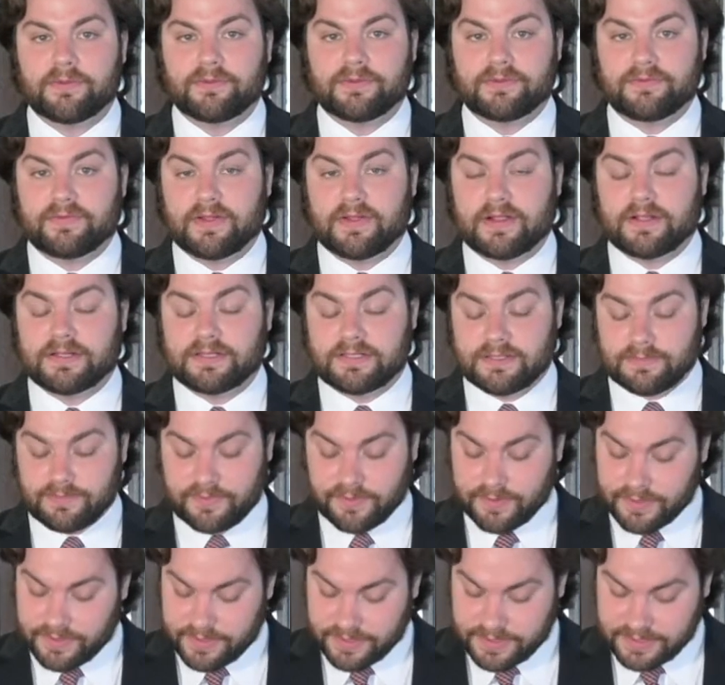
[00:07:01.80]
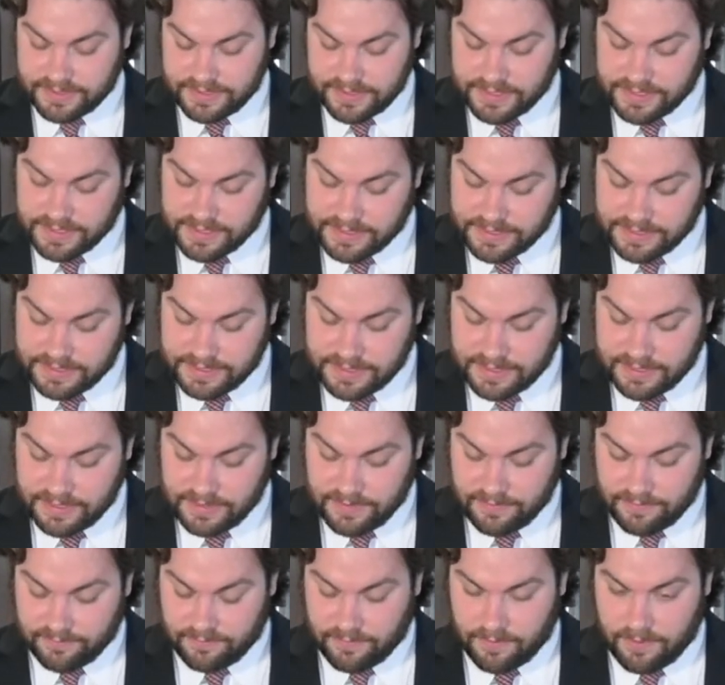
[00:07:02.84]
that was very similar to this is
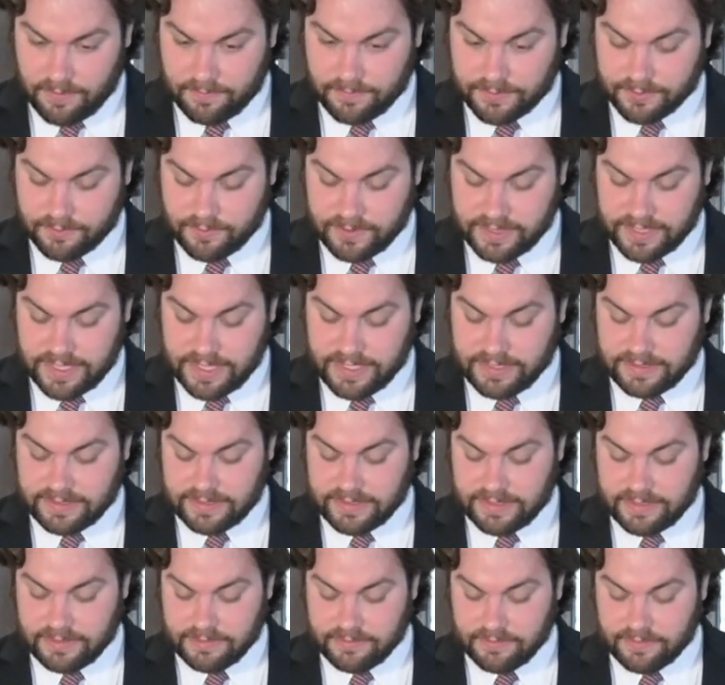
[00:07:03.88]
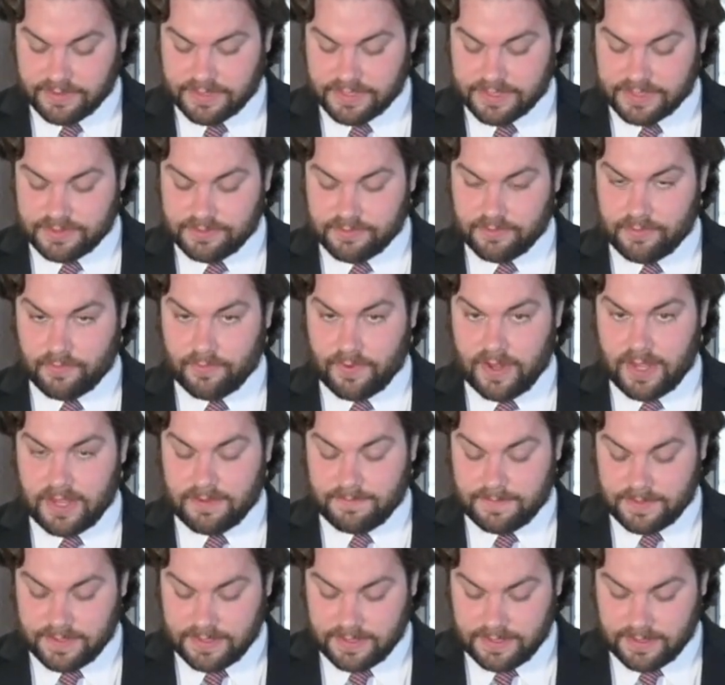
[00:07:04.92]
from 2018, which is
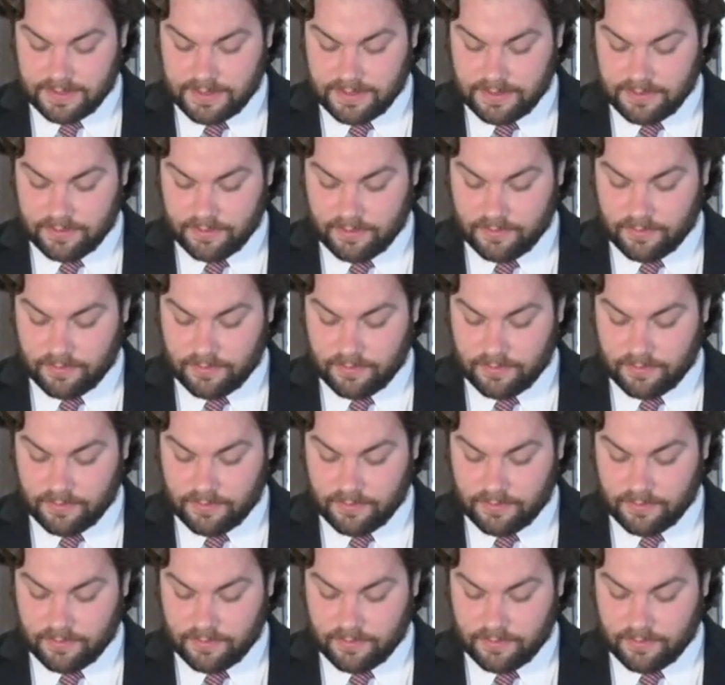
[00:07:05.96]
APD